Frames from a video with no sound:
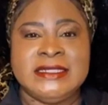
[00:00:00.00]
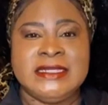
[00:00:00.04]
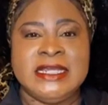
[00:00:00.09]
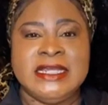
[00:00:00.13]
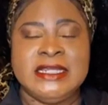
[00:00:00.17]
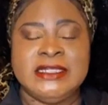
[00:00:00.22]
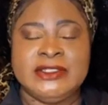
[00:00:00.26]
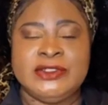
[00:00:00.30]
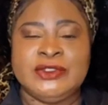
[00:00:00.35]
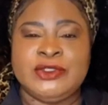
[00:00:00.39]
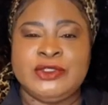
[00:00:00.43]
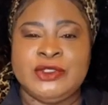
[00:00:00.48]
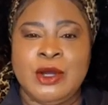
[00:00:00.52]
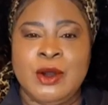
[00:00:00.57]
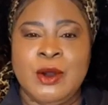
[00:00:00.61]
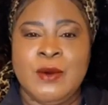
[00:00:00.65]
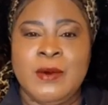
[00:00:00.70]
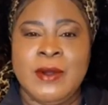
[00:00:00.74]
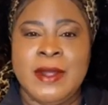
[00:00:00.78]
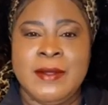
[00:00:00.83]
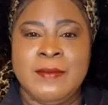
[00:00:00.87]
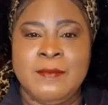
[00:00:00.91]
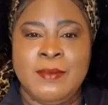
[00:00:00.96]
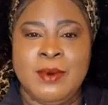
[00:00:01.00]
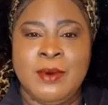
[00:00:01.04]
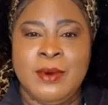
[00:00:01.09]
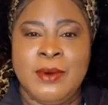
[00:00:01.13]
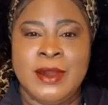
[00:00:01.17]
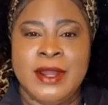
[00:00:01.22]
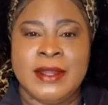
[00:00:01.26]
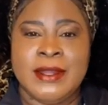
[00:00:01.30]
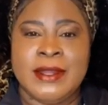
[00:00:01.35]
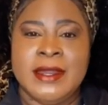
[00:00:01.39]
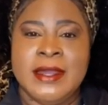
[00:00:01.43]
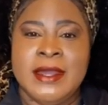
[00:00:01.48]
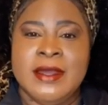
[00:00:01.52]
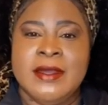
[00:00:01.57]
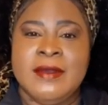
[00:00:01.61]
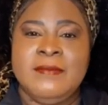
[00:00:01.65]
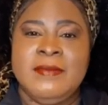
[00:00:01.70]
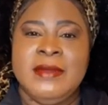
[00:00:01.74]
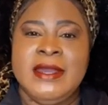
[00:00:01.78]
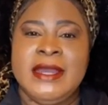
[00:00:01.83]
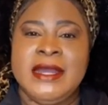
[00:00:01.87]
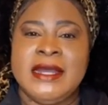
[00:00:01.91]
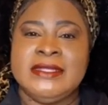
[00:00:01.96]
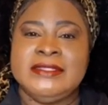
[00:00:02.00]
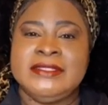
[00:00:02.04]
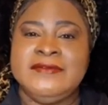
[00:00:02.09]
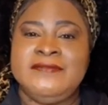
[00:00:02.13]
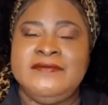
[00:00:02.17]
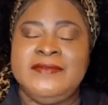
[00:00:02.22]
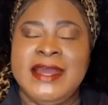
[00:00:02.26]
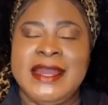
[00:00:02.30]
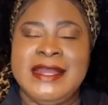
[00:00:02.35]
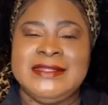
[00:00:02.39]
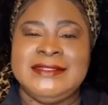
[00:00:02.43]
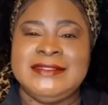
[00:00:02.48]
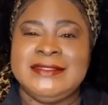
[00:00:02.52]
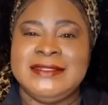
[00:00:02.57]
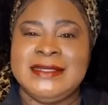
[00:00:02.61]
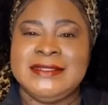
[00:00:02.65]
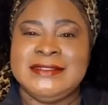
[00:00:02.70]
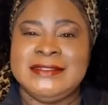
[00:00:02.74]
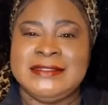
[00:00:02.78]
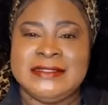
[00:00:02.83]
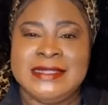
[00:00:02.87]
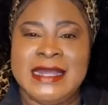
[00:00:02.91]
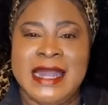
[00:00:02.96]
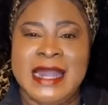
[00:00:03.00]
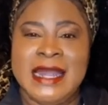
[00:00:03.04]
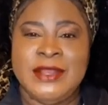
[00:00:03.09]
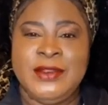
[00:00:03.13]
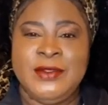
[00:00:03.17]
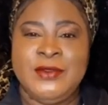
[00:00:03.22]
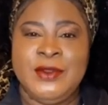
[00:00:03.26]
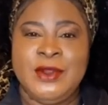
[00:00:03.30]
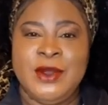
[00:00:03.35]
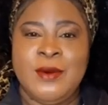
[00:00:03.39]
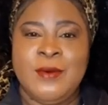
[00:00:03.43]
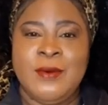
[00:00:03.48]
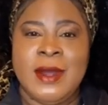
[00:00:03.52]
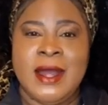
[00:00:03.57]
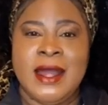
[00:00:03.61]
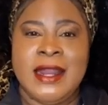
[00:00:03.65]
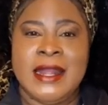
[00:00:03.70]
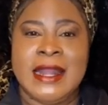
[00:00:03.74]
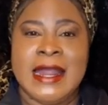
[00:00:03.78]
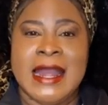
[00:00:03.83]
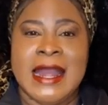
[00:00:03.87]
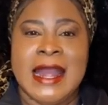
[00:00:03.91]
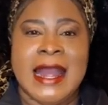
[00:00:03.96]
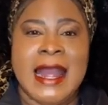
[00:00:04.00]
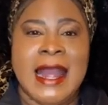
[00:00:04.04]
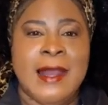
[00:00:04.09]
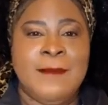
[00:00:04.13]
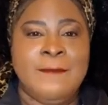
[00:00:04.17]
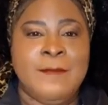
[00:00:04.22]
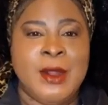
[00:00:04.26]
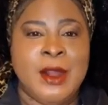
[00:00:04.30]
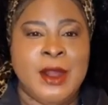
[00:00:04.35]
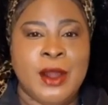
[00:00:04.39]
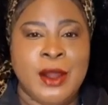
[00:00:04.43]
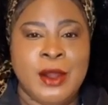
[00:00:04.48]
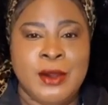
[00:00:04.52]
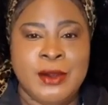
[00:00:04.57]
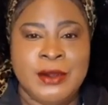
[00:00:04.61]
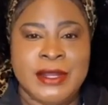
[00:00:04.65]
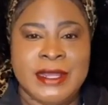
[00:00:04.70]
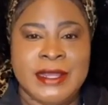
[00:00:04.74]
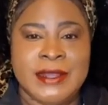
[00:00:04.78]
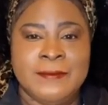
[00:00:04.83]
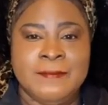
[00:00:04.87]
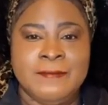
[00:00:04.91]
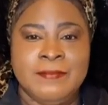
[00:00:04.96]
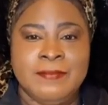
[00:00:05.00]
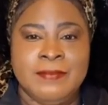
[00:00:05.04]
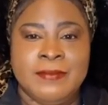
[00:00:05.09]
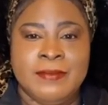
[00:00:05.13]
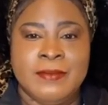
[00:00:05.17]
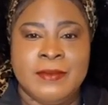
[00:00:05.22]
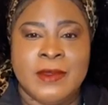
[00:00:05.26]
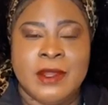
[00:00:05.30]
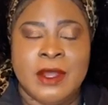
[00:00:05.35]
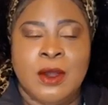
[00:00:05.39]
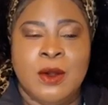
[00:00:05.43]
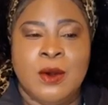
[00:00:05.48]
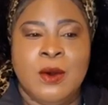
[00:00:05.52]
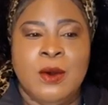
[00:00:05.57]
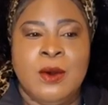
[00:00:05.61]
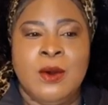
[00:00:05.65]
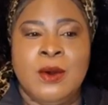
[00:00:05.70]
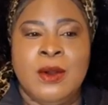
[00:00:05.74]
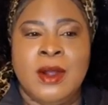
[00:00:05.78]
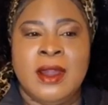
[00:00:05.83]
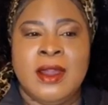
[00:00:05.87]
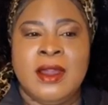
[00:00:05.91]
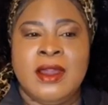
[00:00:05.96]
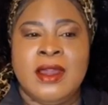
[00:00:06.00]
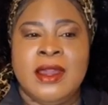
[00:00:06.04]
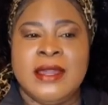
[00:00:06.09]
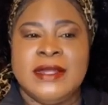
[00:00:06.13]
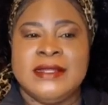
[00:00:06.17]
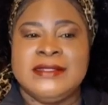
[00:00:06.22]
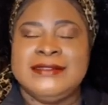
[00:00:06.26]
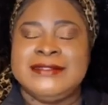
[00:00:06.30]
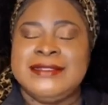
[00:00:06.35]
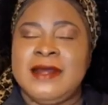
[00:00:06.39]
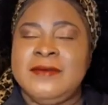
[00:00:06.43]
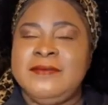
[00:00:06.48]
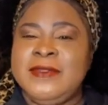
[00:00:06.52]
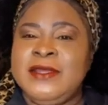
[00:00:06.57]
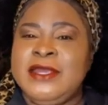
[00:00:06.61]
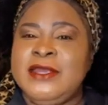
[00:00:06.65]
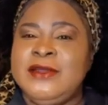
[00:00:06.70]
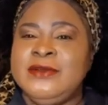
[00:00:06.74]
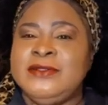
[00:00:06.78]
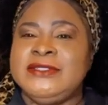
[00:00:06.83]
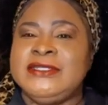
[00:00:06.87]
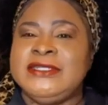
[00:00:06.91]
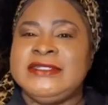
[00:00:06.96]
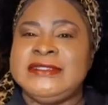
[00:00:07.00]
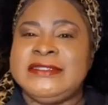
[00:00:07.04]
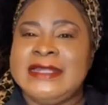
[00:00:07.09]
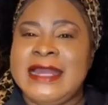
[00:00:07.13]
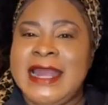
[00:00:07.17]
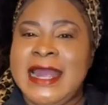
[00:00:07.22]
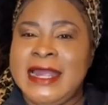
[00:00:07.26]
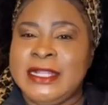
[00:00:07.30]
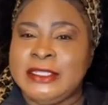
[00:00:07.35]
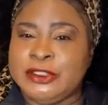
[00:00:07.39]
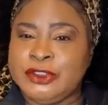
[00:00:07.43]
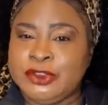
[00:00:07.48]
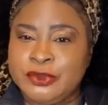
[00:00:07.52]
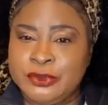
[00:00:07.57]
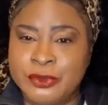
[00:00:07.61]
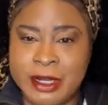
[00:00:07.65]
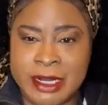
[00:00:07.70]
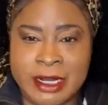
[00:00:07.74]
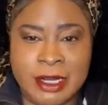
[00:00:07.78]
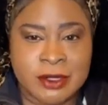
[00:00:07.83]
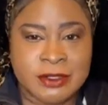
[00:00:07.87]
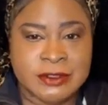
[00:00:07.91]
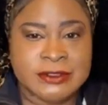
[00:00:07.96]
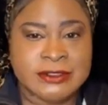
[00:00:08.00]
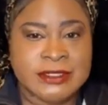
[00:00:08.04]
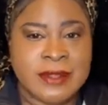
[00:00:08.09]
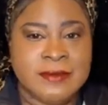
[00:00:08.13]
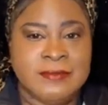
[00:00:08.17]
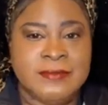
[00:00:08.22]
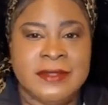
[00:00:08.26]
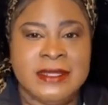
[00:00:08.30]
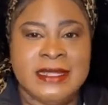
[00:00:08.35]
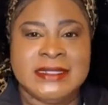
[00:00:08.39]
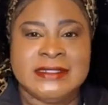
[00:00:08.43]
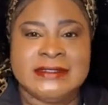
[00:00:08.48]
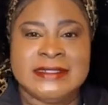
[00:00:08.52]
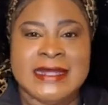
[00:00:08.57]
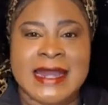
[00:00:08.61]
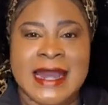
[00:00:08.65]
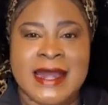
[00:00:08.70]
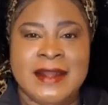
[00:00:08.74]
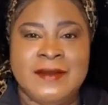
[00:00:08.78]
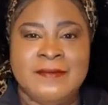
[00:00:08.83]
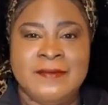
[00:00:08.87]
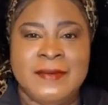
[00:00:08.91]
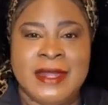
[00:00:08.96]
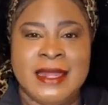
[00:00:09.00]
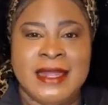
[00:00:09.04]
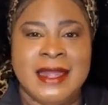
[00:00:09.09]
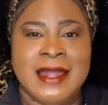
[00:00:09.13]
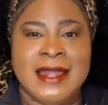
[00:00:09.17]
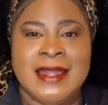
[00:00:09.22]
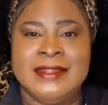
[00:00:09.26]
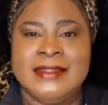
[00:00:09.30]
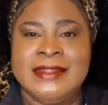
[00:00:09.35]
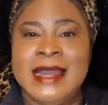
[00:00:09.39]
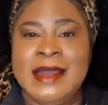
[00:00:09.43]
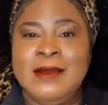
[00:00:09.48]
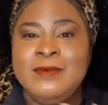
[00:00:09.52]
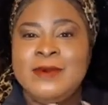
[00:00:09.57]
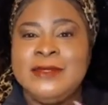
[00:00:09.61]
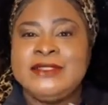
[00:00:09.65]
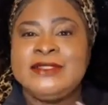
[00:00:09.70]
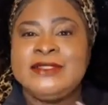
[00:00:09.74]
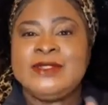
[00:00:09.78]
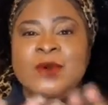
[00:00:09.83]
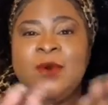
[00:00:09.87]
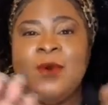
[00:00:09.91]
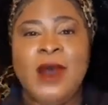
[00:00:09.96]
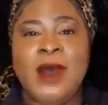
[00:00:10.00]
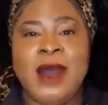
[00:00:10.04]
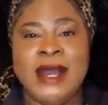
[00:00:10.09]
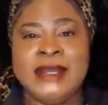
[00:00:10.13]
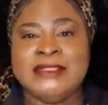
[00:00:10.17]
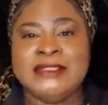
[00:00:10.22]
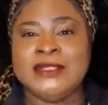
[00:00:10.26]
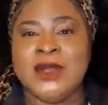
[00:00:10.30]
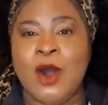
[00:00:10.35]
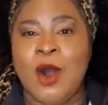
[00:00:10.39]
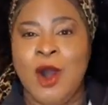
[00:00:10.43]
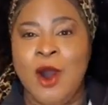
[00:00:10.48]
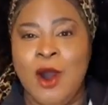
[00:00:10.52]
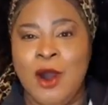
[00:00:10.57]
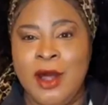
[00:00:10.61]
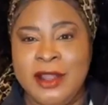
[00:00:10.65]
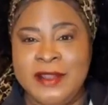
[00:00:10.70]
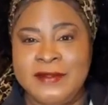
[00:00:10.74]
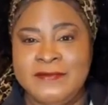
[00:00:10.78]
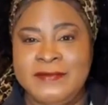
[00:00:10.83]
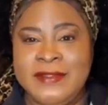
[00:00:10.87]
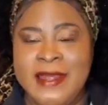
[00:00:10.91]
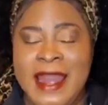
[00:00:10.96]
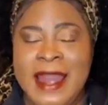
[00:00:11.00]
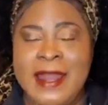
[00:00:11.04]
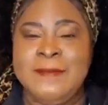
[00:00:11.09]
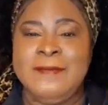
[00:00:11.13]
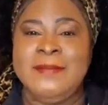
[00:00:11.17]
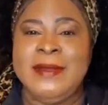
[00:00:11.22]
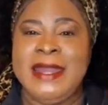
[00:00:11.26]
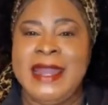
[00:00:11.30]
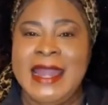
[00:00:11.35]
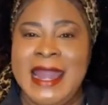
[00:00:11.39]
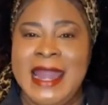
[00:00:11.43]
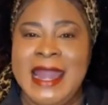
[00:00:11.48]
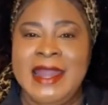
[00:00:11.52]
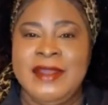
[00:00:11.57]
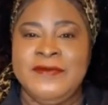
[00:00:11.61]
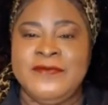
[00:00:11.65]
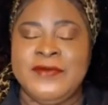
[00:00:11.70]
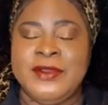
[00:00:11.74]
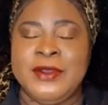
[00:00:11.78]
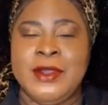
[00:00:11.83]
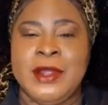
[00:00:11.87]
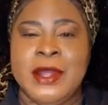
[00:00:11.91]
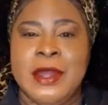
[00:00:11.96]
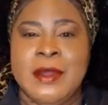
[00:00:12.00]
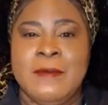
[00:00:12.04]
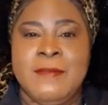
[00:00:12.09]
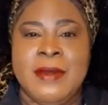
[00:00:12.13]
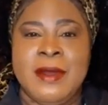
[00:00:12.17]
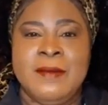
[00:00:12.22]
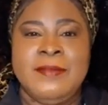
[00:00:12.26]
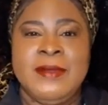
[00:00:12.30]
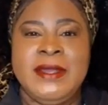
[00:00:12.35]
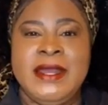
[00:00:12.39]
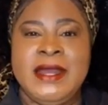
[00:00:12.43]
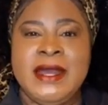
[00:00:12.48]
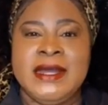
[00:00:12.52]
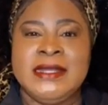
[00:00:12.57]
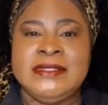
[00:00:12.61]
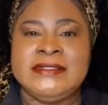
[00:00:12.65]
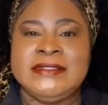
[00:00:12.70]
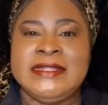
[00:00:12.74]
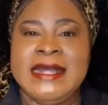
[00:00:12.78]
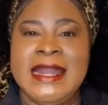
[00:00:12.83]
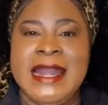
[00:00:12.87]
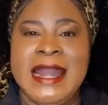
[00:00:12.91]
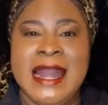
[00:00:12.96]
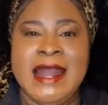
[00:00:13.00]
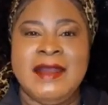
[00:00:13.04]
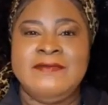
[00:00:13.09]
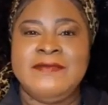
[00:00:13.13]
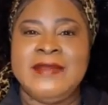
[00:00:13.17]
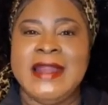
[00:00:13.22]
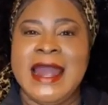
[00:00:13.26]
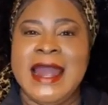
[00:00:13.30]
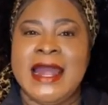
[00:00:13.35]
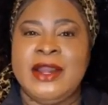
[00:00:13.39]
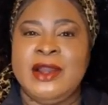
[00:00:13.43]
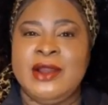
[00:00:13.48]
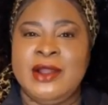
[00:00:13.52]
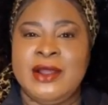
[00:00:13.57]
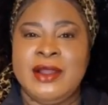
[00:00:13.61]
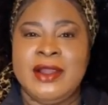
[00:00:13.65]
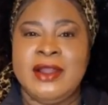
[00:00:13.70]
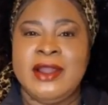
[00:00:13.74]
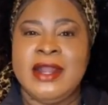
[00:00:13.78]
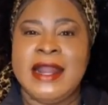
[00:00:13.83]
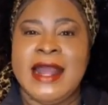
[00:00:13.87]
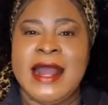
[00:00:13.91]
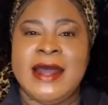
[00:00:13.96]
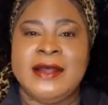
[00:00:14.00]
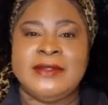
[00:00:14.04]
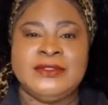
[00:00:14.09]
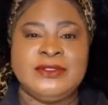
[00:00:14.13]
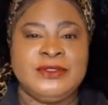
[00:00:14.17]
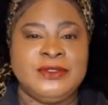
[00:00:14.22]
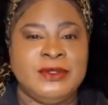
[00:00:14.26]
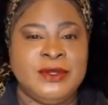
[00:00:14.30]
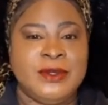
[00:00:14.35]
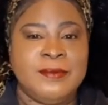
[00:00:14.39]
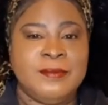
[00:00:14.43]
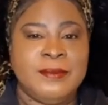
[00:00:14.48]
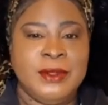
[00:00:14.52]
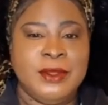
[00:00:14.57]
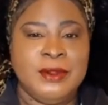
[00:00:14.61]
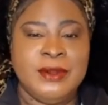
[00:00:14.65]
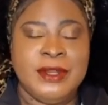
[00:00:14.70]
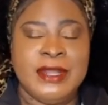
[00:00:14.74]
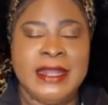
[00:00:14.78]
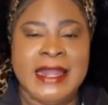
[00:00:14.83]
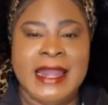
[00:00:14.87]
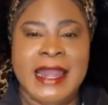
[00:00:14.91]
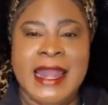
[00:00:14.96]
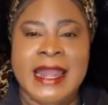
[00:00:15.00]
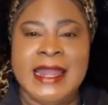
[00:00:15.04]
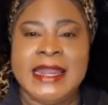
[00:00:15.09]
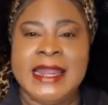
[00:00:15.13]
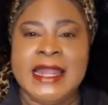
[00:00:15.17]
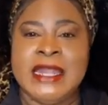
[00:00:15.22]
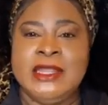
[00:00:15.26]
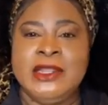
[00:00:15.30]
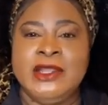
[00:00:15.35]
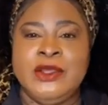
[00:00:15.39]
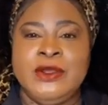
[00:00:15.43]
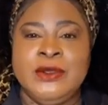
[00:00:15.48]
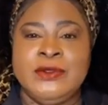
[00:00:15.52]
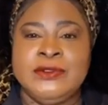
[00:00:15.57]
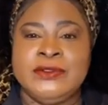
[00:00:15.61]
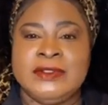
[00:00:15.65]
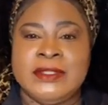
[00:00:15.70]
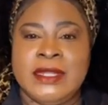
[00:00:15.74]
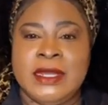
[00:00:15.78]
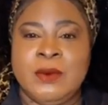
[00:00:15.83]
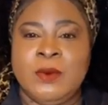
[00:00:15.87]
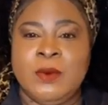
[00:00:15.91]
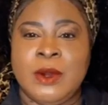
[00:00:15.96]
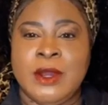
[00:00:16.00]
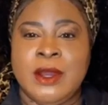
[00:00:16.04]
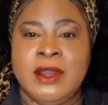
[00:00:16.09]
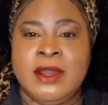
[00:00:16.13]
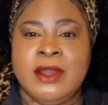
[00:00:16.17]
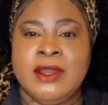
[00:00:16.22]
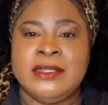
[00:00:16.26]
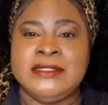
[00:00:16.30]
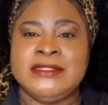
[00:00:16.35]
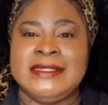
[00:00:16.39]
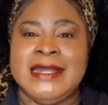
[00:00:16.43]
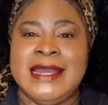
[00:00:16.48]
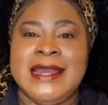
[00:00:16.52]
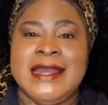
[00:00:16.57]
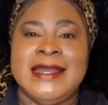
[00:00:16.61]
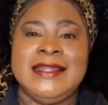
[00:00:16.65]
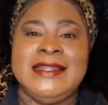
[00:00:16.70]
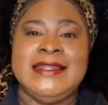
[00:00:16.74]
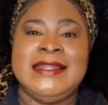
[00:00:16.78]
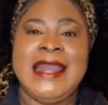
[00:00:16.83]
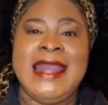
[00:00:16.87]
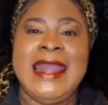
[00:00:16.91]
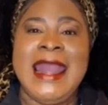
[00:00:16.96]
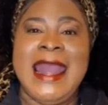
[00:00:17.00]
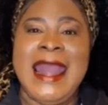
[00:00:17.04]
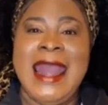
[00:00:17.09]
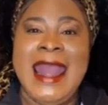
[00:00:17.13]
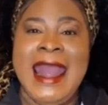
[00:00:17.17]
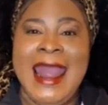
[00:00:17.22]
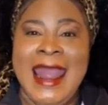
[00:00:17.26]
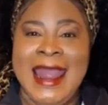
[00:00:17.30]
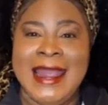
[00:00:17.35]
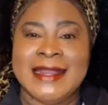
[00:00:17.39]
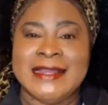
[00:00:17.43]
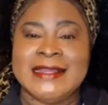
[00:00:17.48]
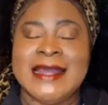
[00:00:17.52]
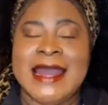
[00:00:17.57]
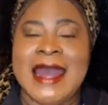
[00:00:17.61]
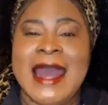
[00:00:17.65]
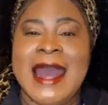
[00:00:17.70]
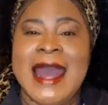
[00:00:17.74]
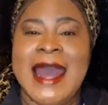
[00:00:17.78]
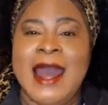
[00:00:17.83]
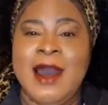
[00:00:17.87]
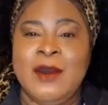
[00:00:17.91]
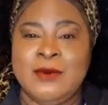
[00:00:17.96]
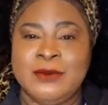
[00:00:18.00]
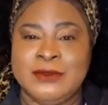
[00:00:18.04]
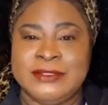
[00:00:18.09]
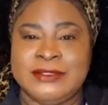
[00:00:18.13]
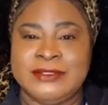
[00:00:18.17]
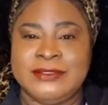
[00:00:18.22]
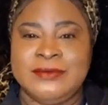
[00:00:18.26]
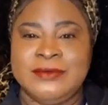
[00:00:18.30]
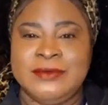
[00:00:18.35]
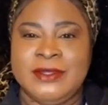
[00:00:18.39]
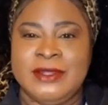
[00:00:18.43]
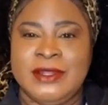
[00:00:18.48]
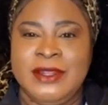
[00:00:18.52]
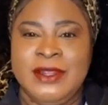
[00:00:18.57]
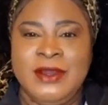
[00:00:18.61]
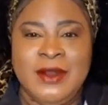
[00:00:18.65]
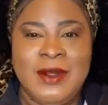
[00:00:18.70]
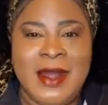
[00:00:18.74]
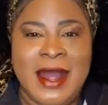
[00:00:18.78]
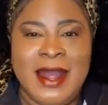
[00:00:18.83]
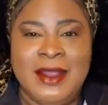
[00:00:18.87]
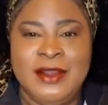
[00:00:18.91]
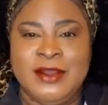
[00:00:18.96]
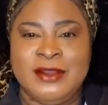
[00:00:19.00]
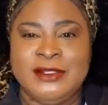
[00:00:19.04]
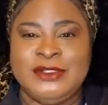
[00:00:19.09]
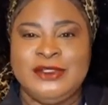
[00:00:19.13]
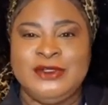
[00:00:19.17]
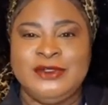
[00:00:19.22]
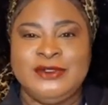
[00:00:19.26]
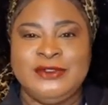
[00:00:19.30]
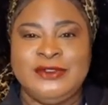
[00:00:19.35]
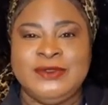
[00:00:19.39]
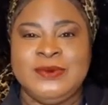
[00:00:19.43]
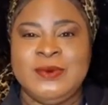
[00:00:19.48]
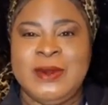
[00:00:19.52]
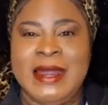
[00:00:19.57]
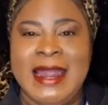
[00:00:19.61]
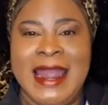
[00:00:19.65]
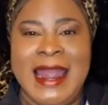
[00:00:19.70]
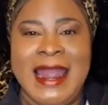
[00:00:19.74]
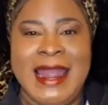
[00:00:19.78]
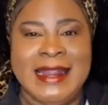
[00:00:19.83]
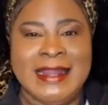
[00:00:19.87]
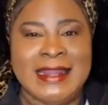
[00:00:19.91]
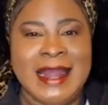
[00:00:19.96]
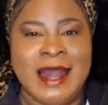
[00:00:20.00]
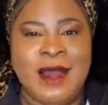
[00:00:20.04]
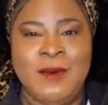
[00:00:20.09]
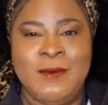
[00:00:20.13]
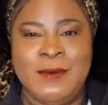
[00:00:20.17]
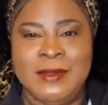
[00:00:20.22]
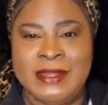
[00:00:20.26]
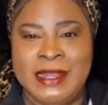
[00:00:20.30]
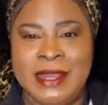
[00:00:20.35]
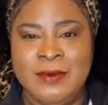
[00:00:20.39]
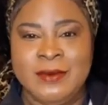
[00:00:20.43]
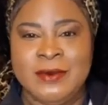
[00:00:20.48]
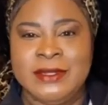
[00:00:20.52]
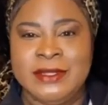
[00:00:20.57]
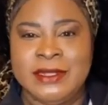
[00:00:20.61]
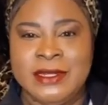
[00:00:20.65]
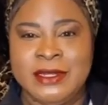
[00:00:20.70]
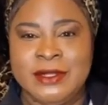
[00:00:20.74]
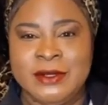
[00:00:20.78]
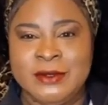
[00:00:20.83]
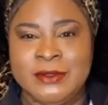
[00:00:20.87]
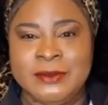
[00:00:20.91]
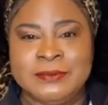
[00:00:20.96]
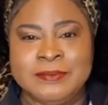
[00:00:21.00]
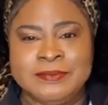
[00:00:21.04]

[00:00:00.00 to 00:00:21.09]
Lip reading: is so important, because if they just said, you know what, I'm hurting, or something you just said triggered something inside of me, that would squash all of that behavior. But because they have not learned how to communicate and use their words, they act out. You know how your children would act out when they were little?